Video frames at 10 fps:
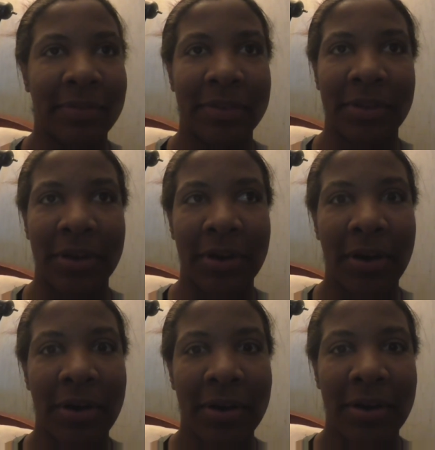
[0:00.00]
If it's a
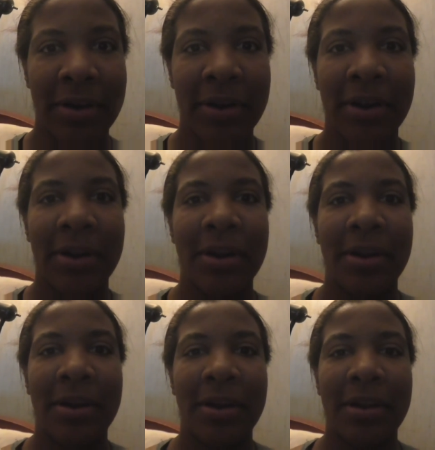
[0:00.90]
car,
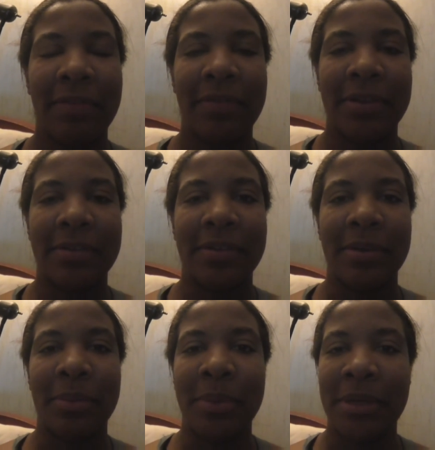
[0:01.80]
if it's
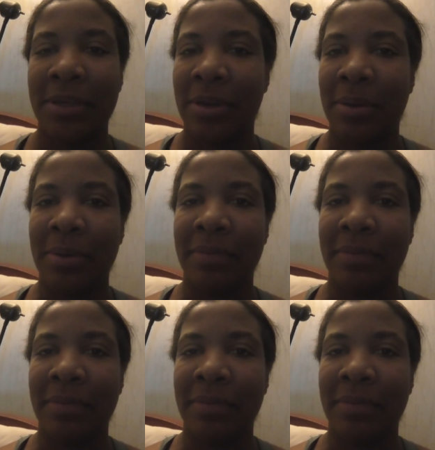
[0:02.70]
a window,